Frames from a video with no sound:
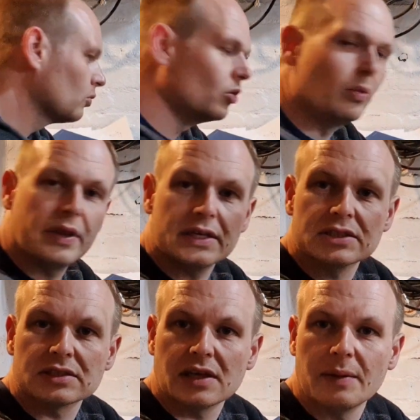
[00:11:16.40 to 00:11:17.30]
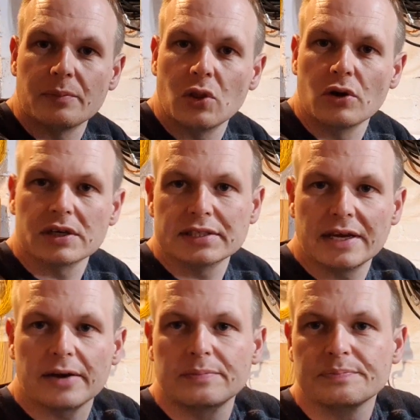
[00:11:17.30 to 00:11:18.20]
go with this longer
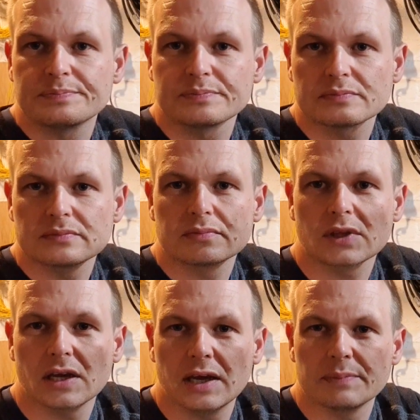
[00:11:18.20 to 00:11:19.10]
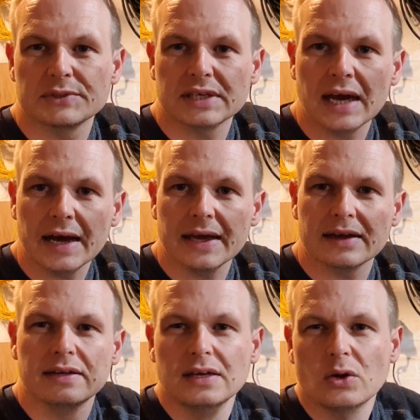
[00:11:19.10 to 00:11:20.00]
term to guy
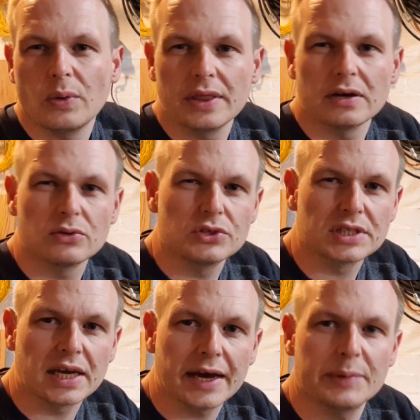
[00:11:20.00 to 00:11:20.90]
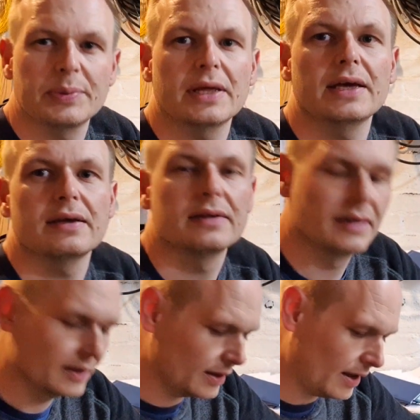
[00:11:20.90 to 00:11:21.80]
it, whether I'll use a guy plate,
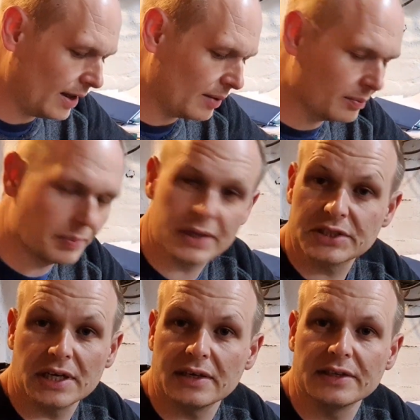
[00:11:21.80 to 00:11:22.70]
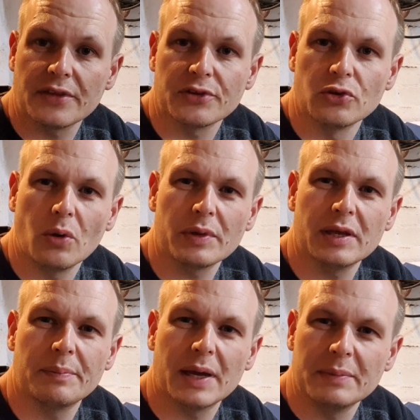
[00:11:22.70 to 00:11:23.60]
but certainly nothing wrong with
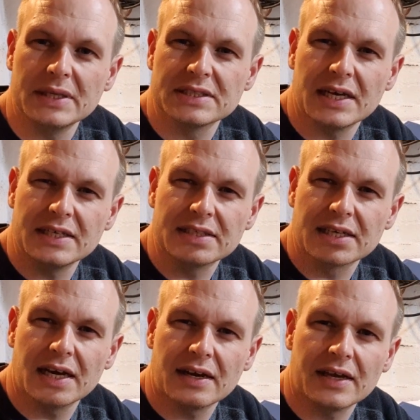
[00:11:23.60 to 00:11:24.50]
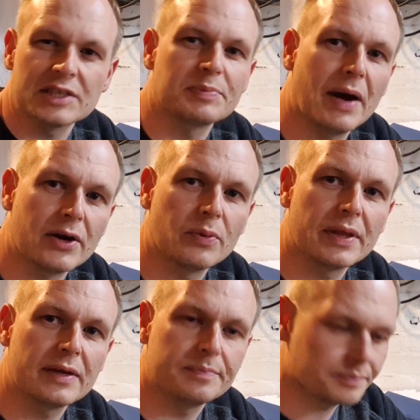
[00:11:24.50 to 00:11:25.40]
it. But it means that I need to carry a spanner with
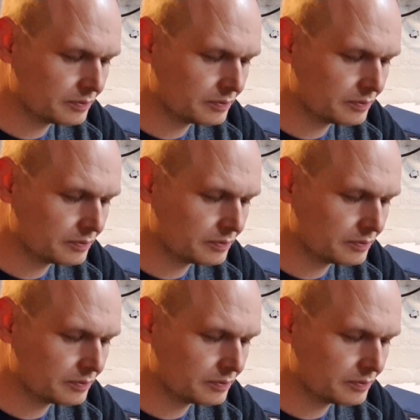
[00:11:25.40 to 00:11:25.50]
it.